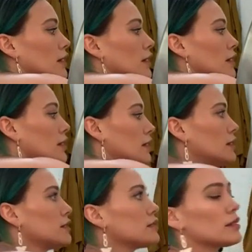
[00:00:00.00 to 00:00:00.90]

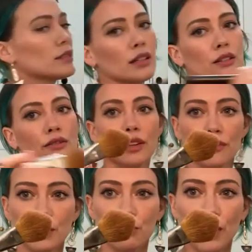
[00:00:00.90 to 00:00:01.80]
and a
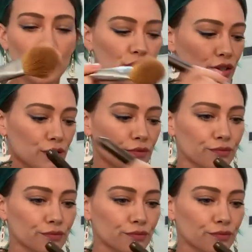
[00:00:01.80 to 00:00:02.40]
fluffy brush.